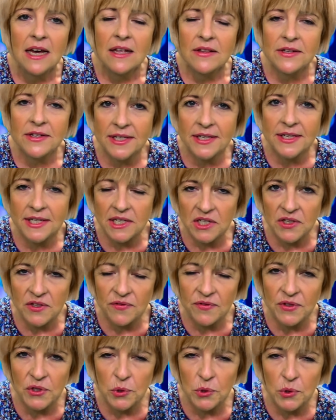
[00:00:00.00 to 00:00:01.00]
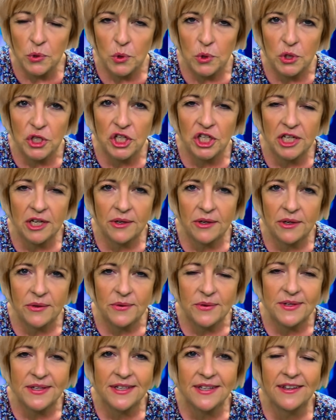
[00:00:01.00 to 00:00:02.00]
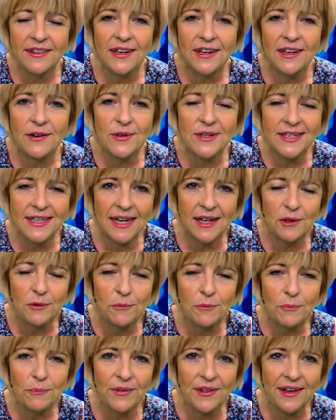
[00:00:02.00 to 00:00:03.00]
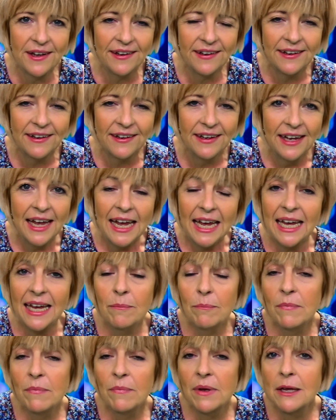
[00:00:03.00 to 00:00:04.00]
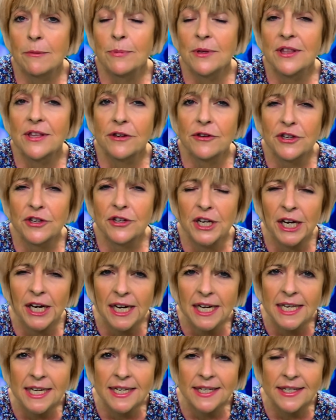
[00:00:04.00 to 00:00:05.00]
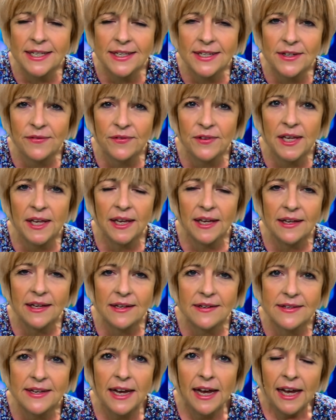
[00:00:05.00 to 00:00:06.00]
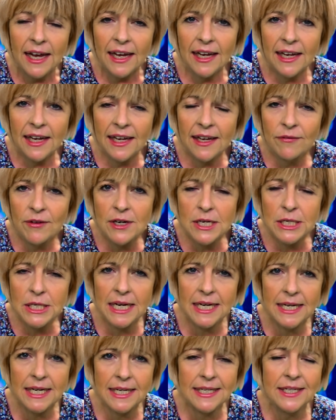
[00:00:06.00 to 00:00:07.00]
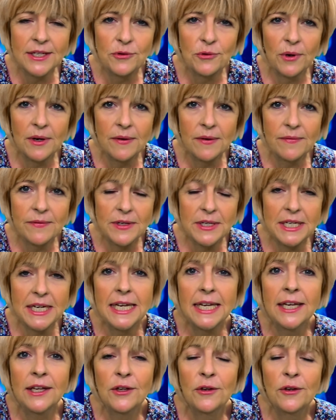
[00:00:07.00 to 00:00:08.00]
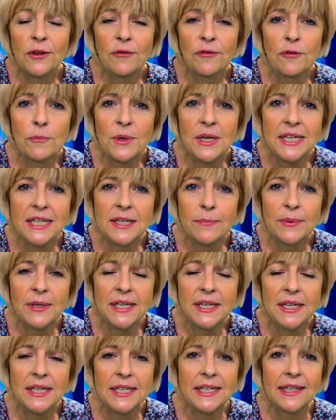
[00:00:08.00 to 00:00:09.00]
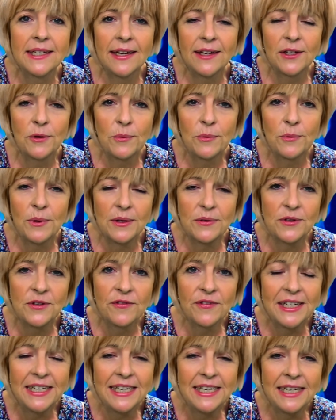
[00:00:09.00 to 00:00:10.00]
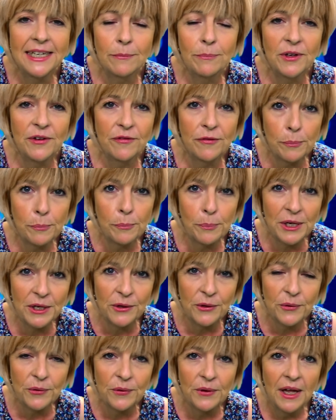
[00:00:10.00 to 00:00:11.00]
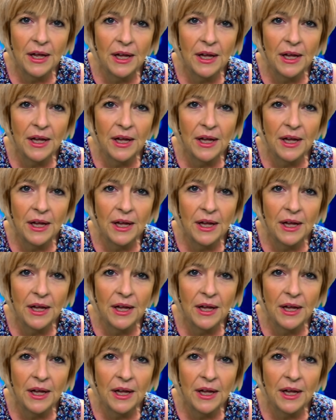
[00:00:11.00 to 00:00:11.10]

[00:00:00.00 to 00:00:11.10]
The Six of Swords shows that there is help there. It may be the tiniest of things, even a taxi driver taking you from A to B to get you out of a little bit of a pickle.